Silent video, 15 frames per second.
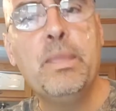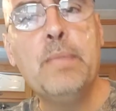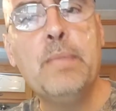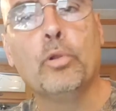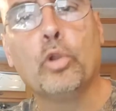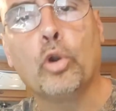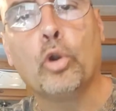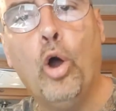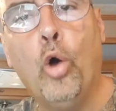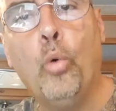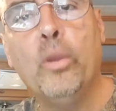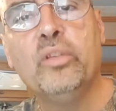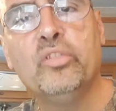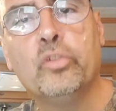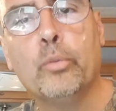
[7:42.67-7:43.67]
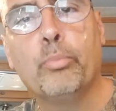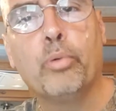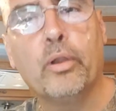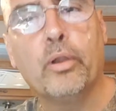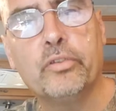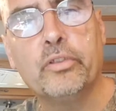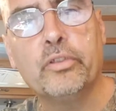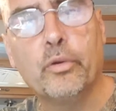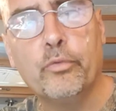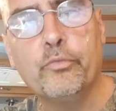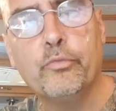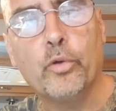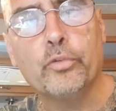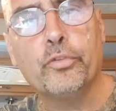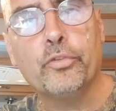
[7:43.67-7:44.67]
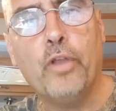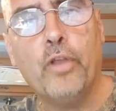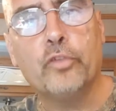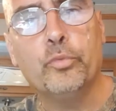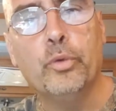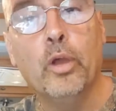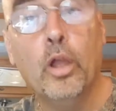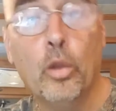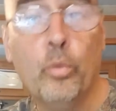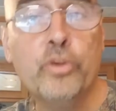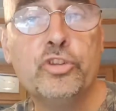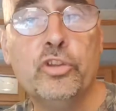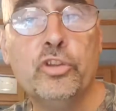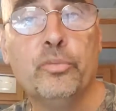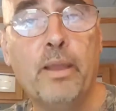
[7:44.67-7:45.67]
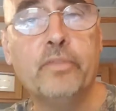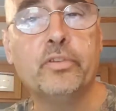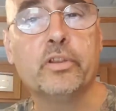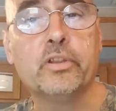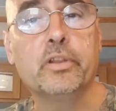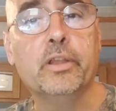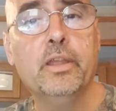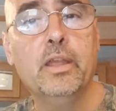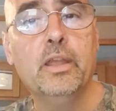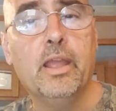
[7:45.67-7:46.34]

People are always suppressing their first thoughts, which is basically,